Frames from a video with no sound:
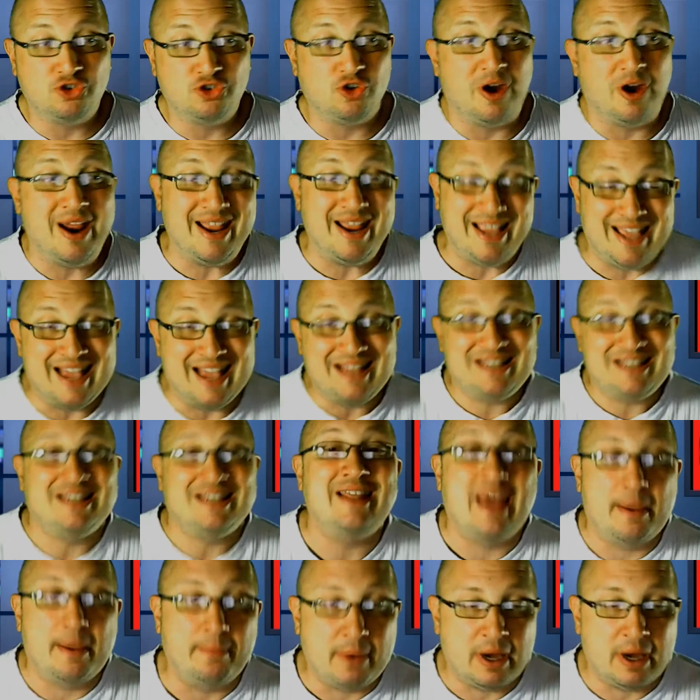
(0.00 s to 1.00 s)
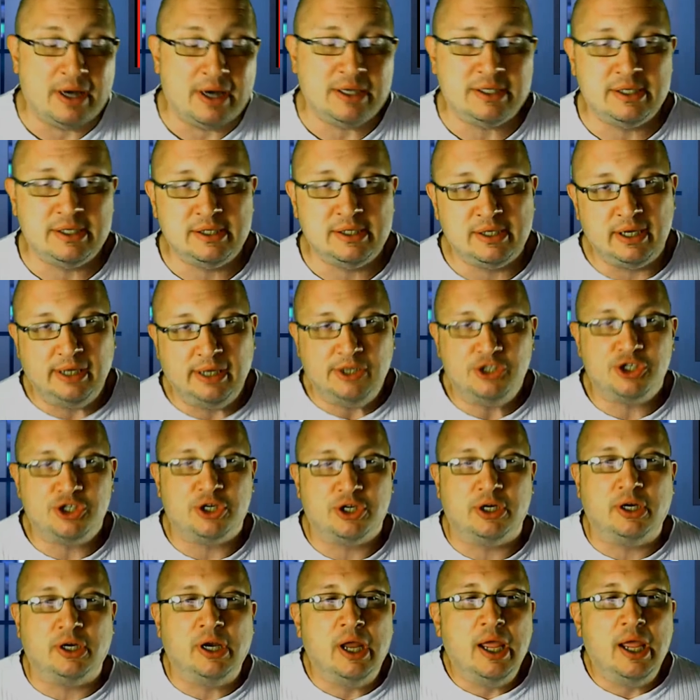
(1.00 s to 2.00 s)
and get to that
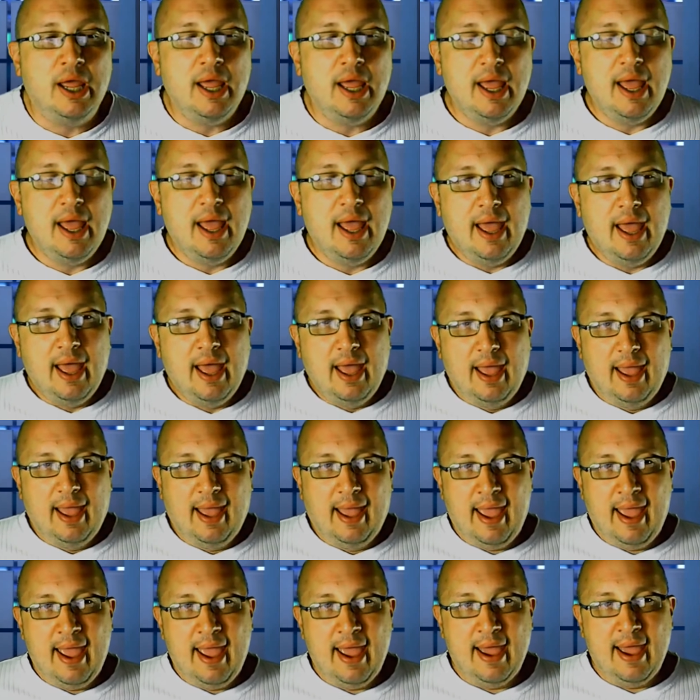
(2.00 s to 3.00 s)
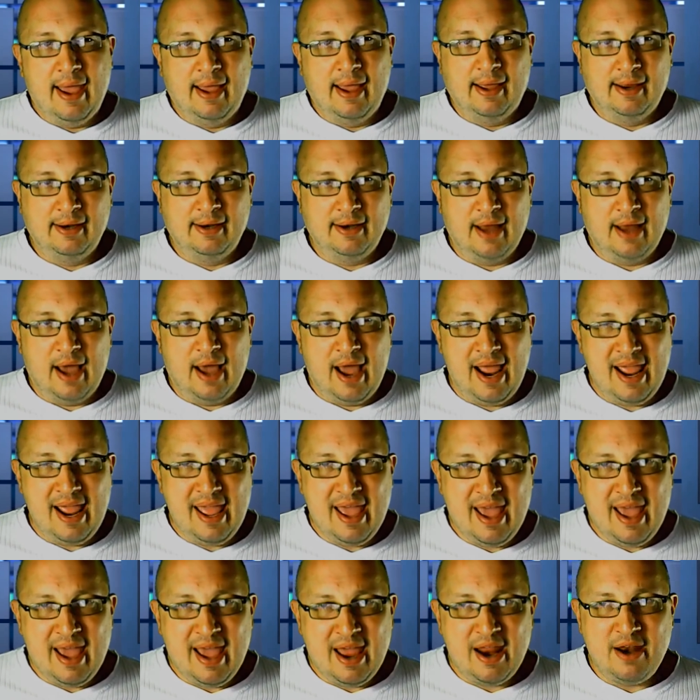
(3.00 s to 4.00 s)
monetization? And I
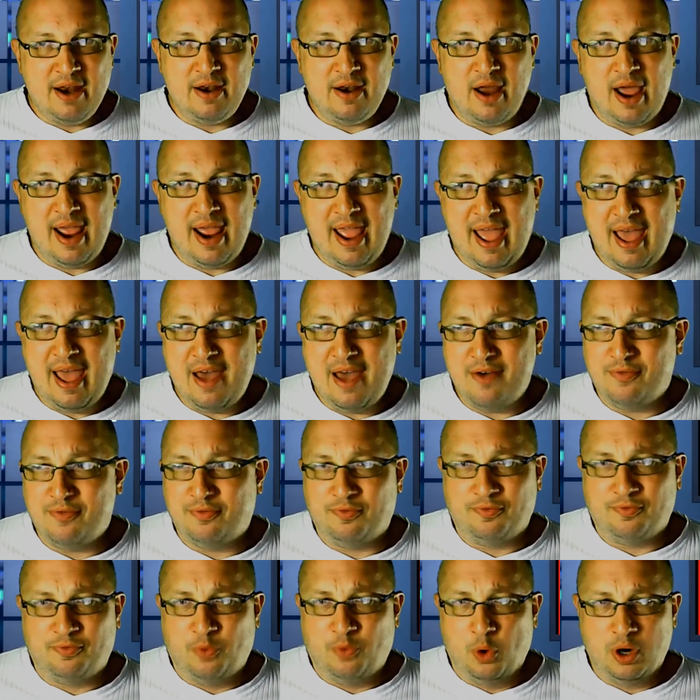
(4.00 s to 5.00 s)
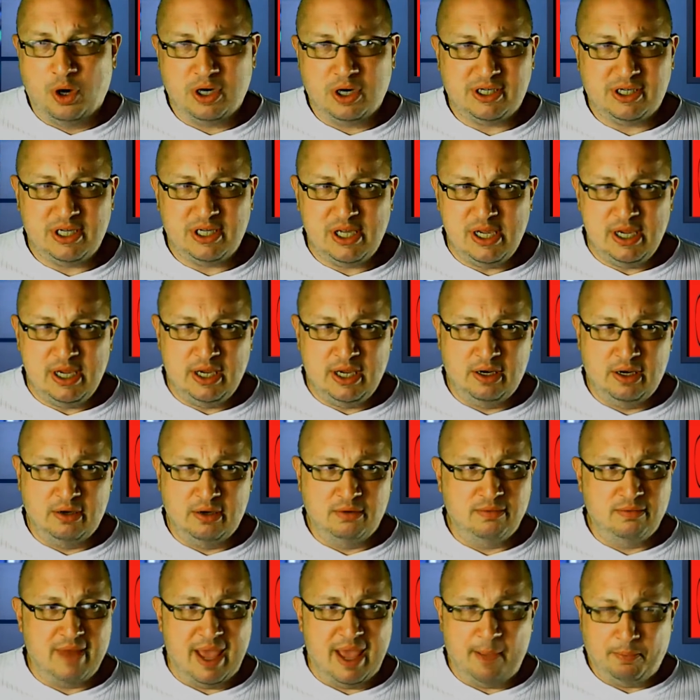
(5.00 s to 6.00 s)
have
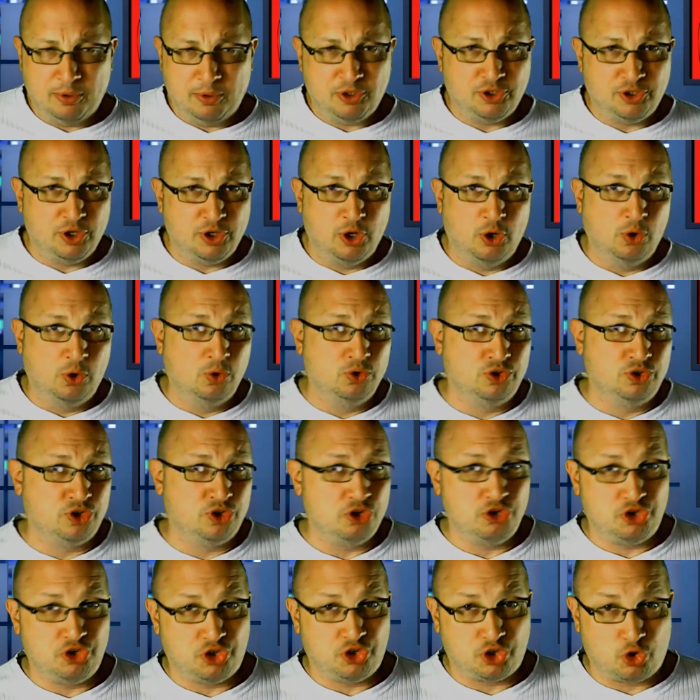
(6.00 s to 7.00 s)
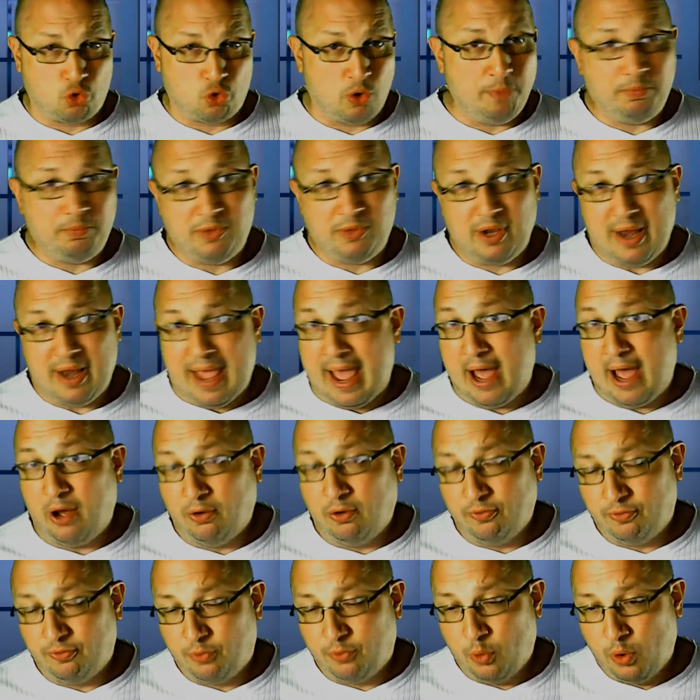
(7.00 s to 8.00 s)
14 episodes scripted out
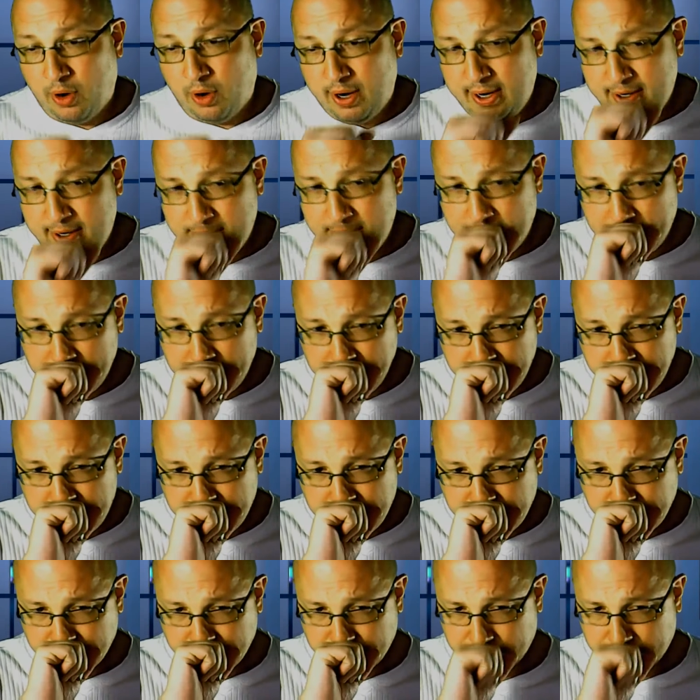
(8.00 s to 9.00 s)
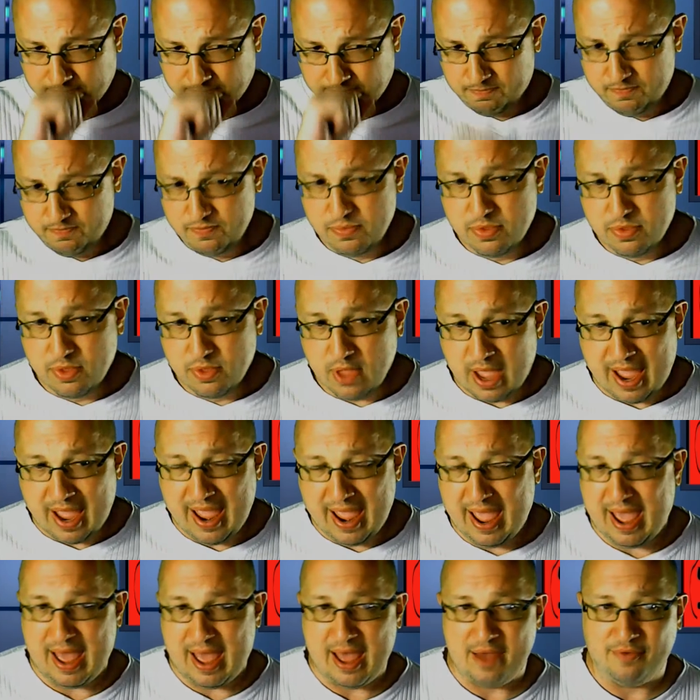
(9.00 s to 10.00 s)
for it. I
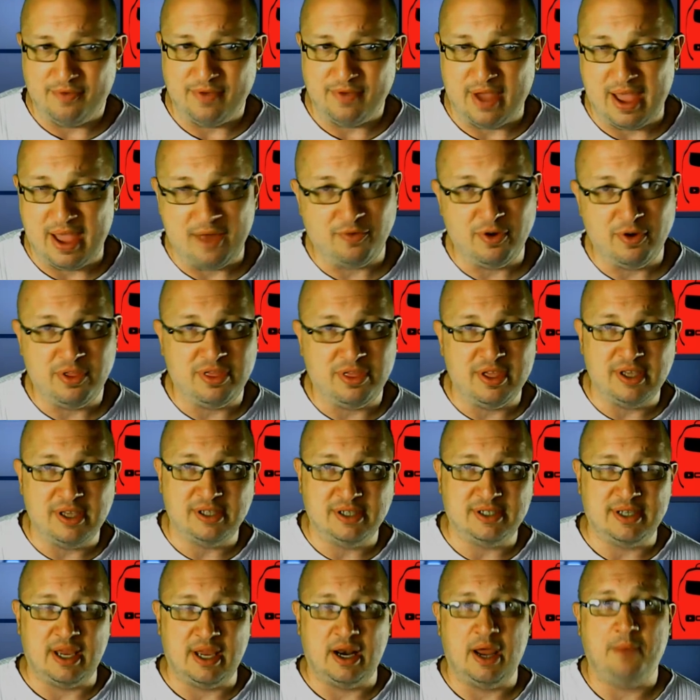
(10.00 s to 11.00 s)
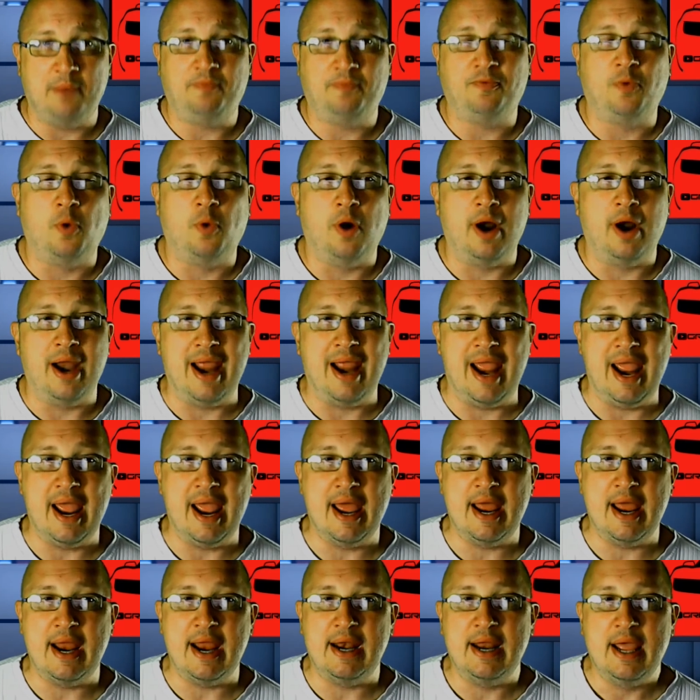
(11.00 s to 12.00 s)
have everything set up for it.
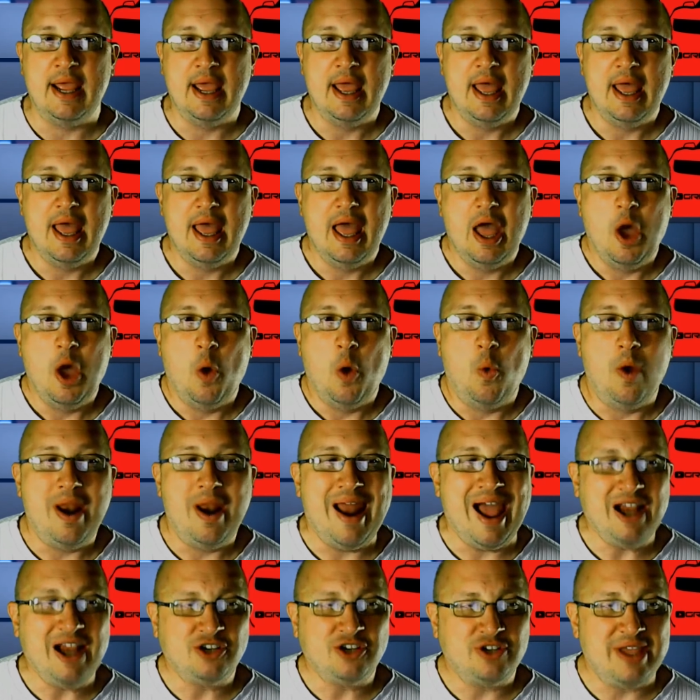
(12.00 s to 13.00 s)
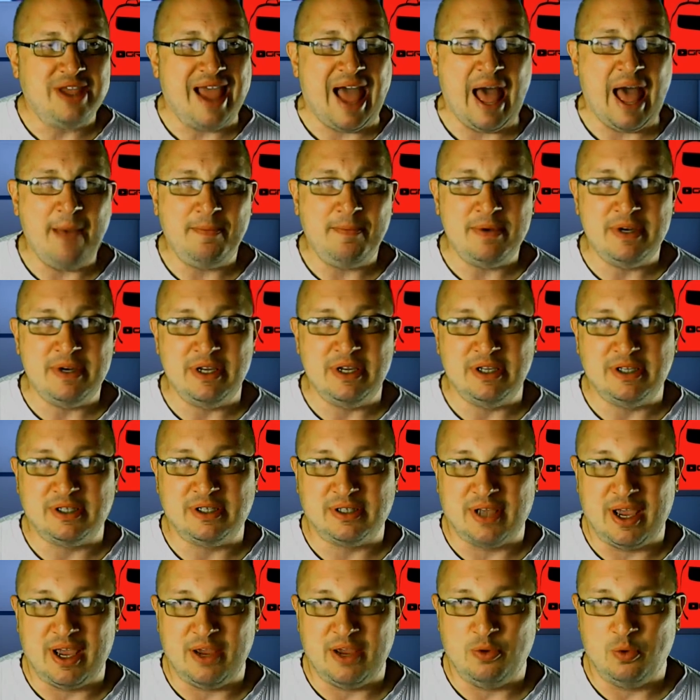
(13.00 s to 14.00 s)
And what actually happened is
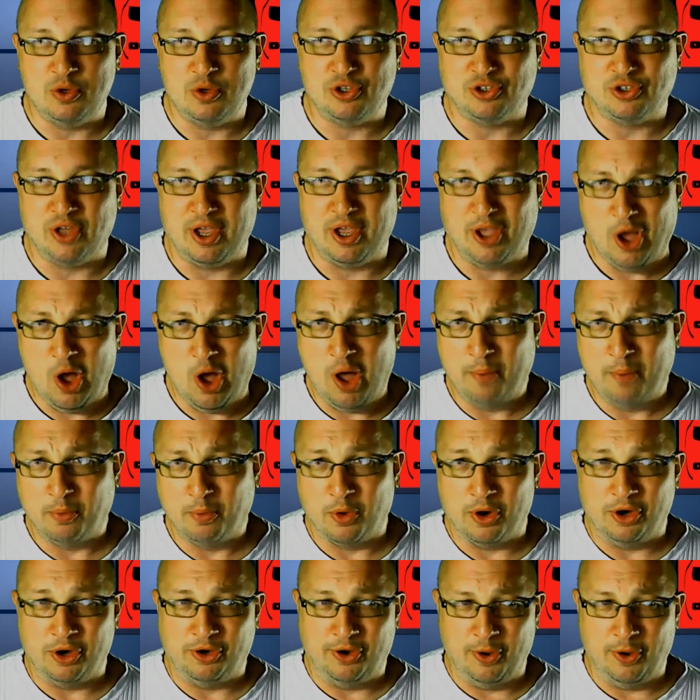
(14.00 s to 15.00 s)
I was like, oh, I'm going to do